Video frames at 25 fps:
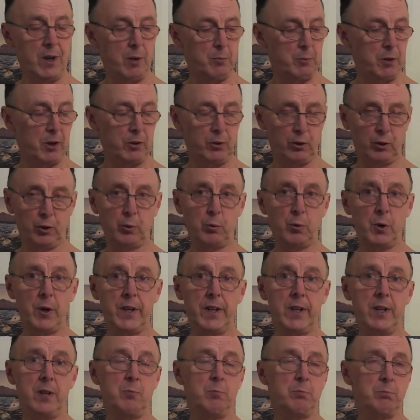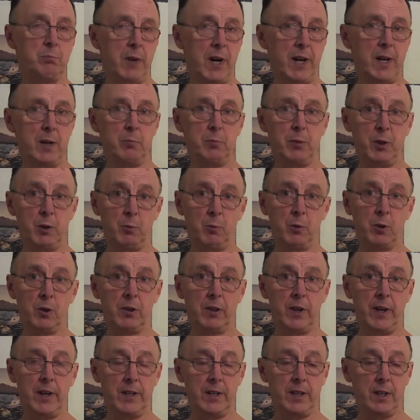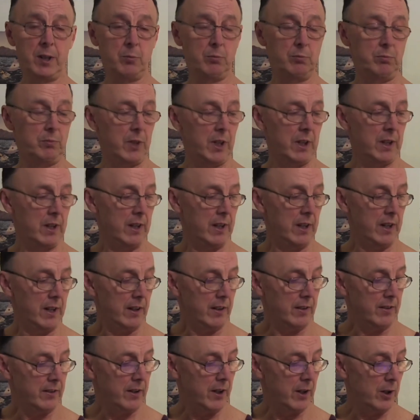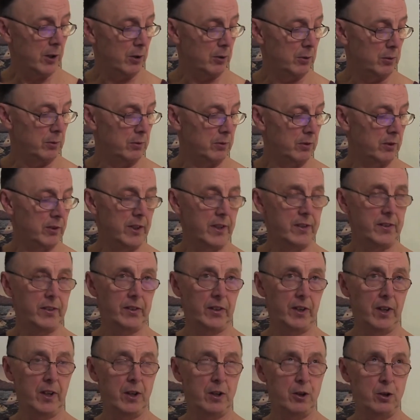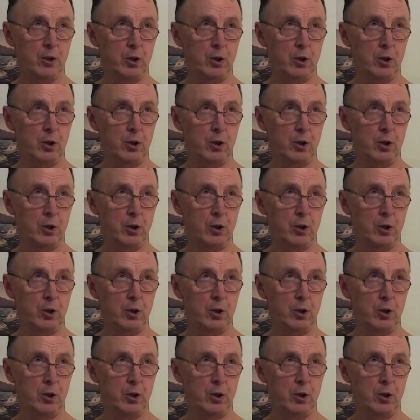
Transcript: about 20 might be where I am. Now, let's say